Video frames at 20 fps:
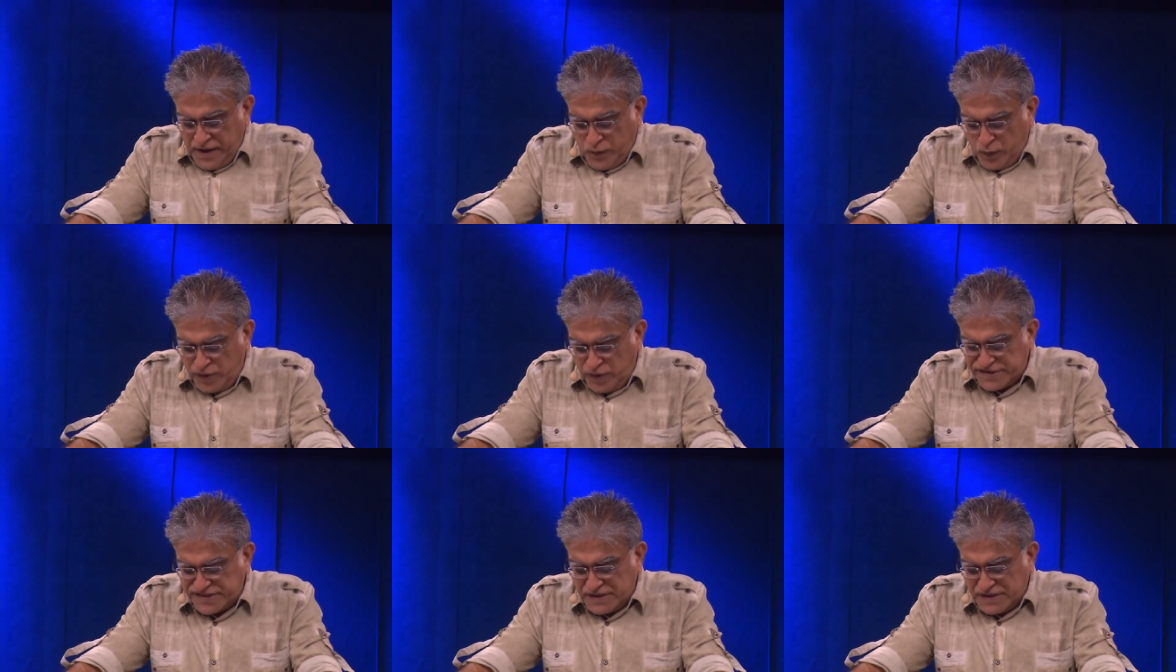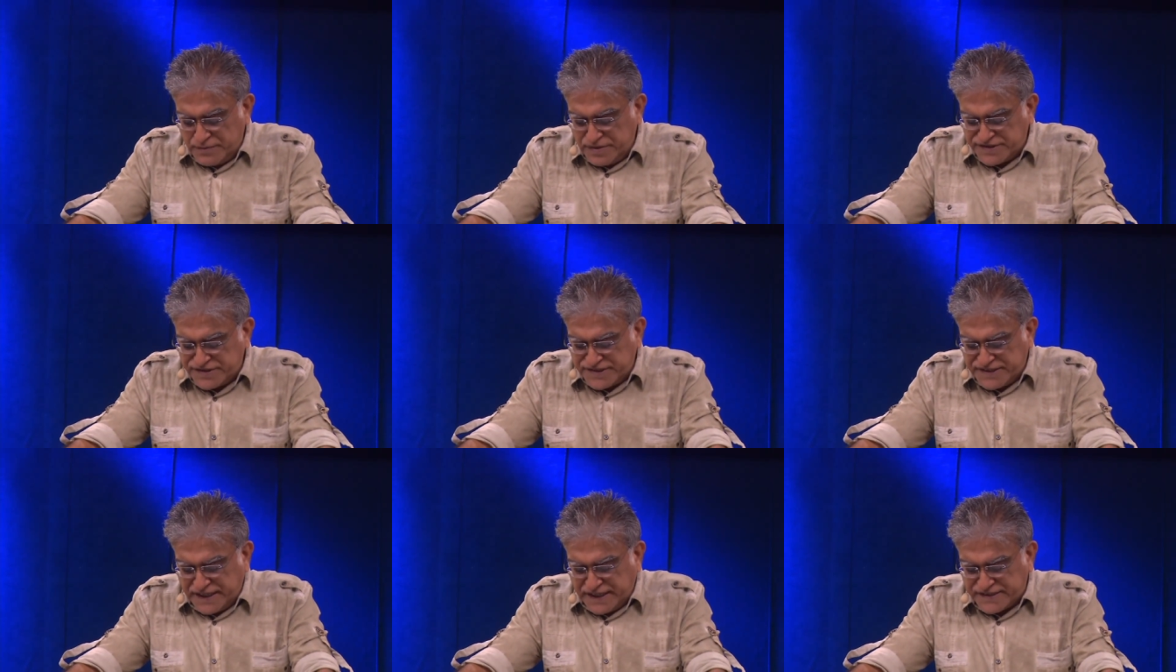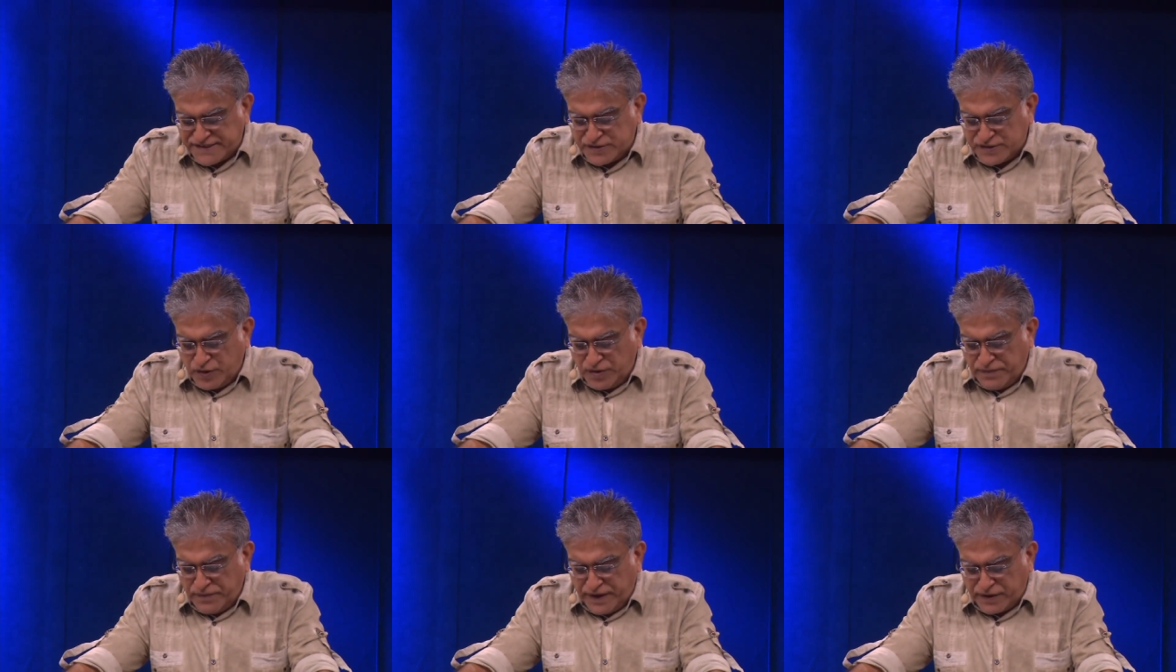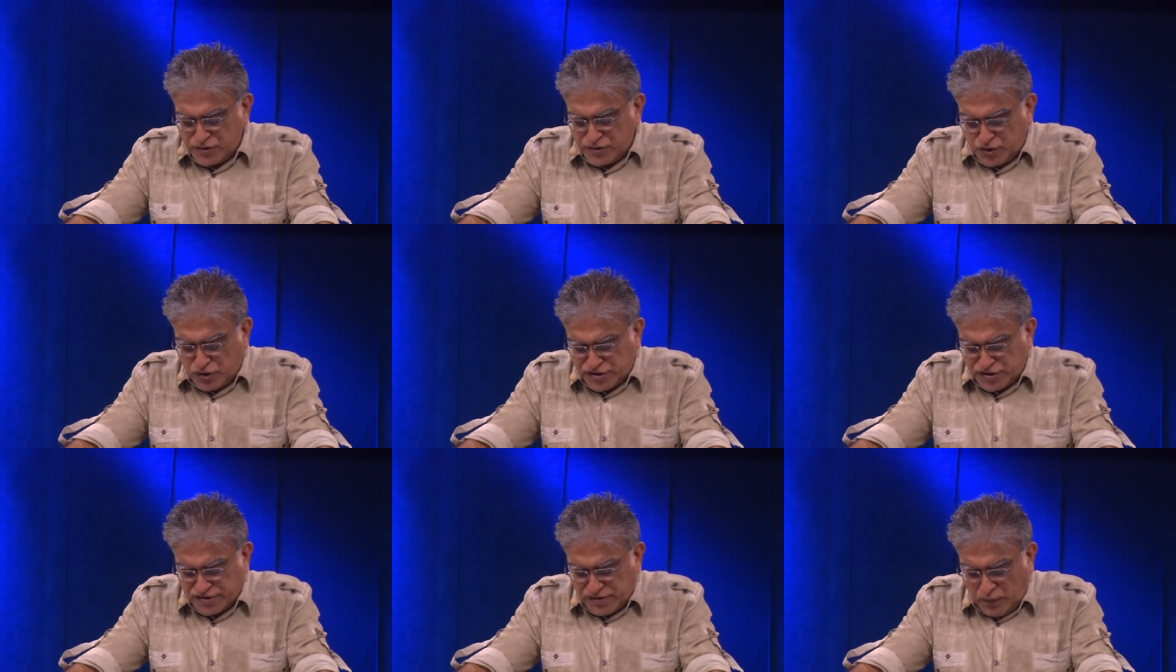Verse number 6, going back to
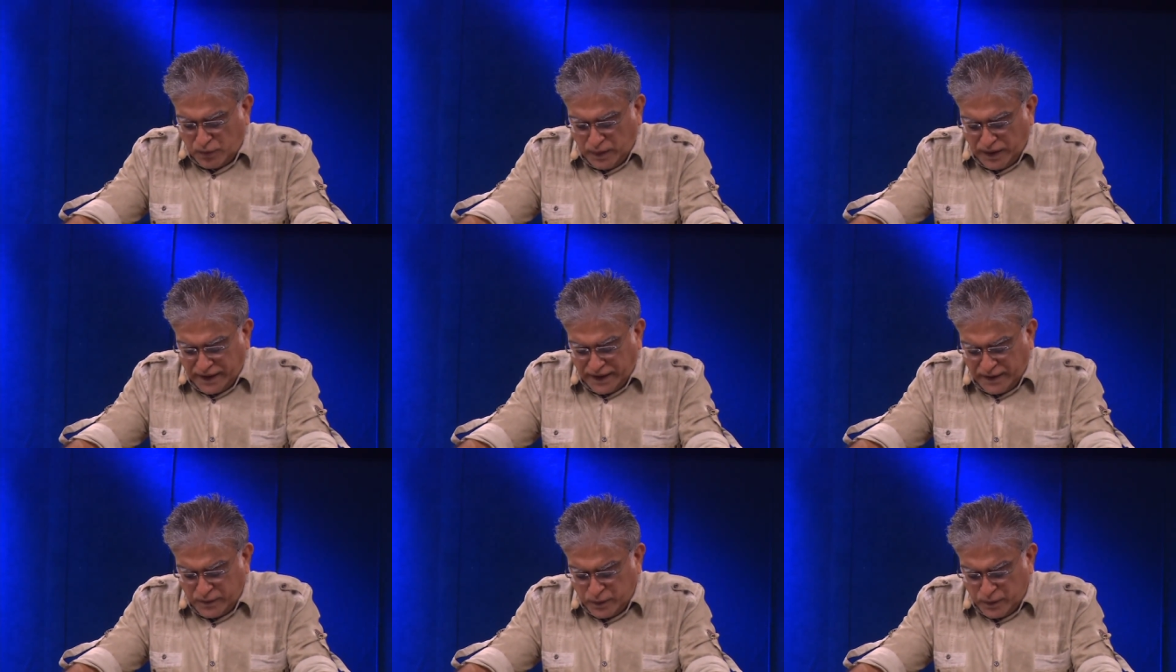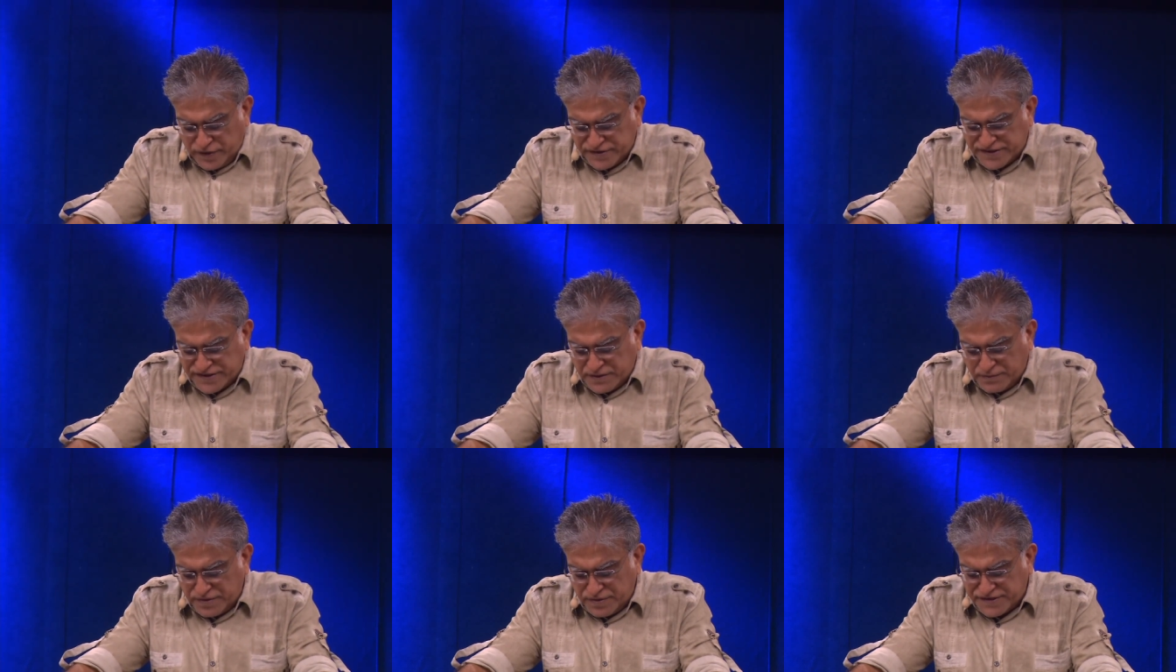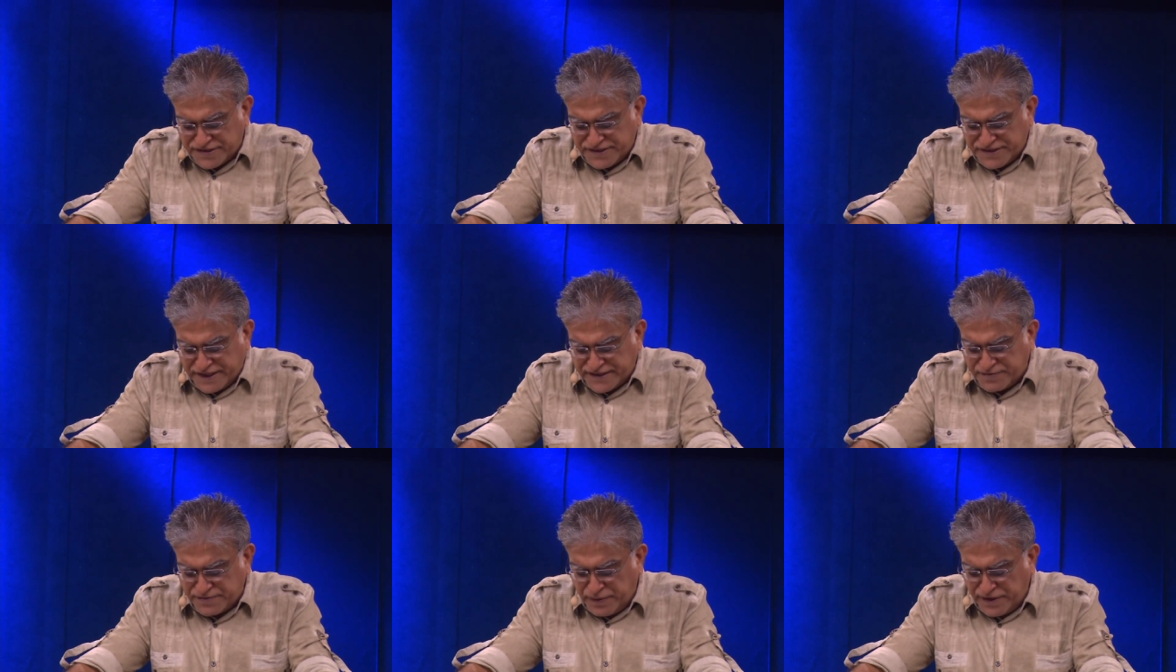Joshua 1 and verse number 6.